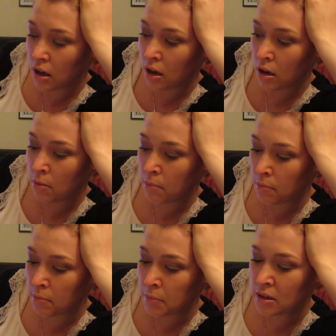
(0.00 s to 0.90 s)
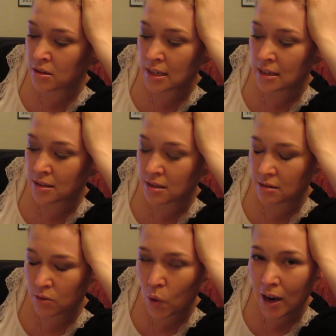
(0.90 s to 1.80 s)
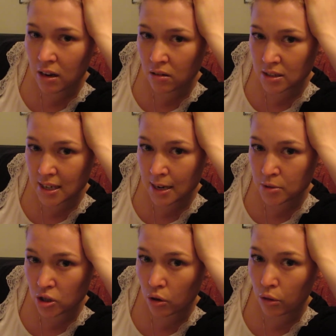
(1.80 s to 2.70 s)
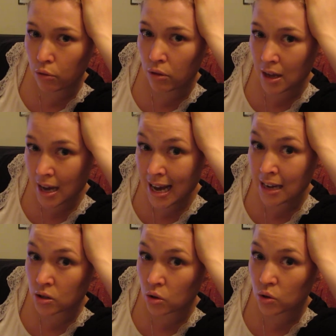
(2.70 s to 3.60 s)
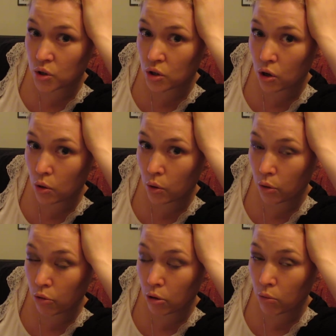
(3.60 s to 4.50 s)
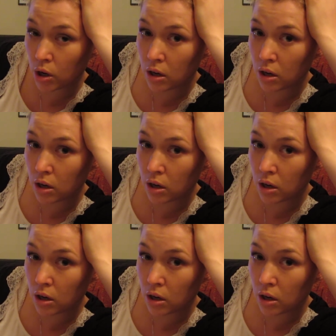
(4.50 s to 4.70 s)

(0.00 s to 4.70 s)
because it's quite a long time to go through that and also go through